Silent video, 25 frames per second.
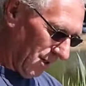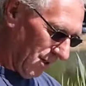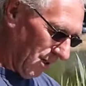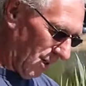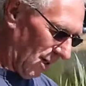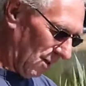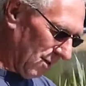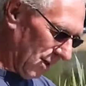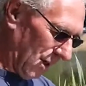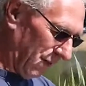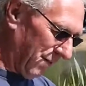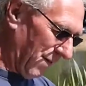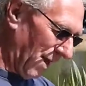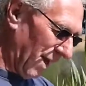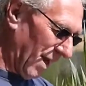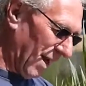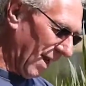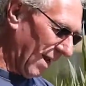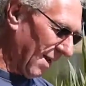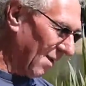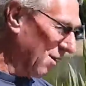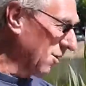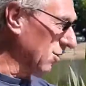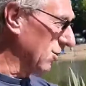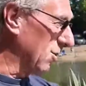
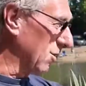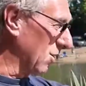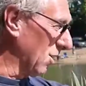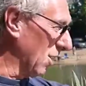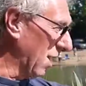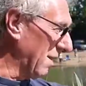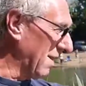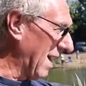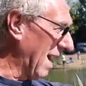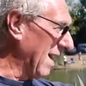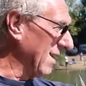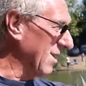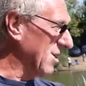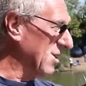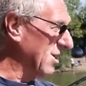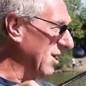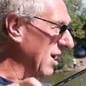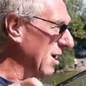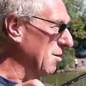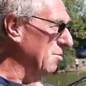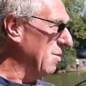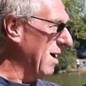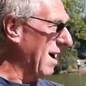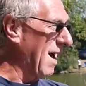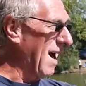because that
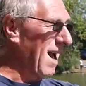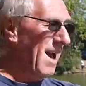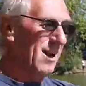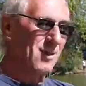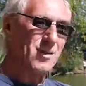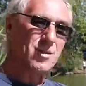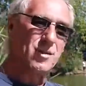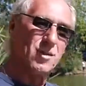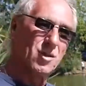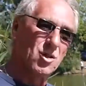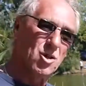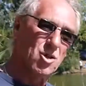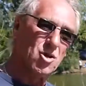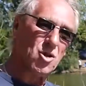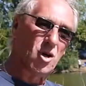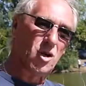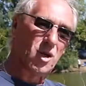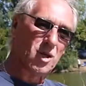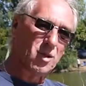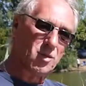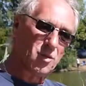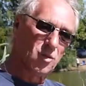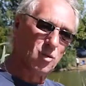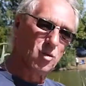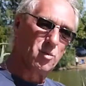tip acts as a shock
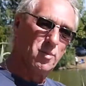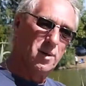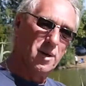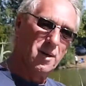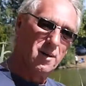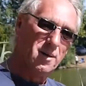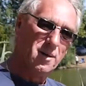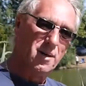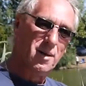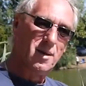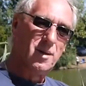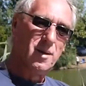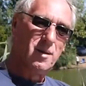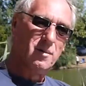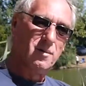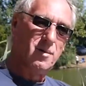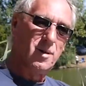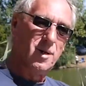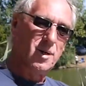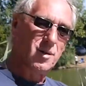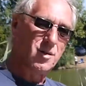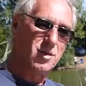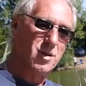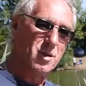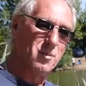absorber,
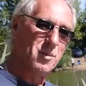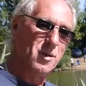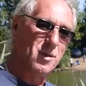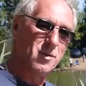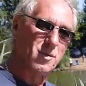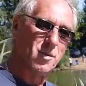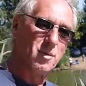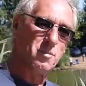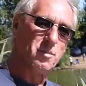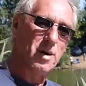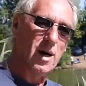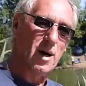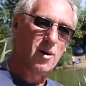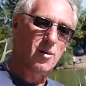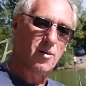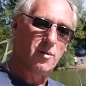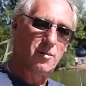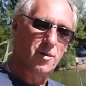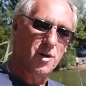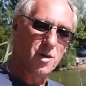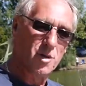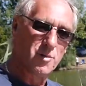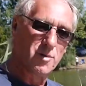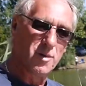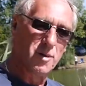very similar to pole
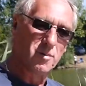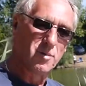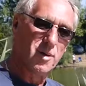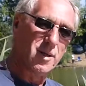fishermen.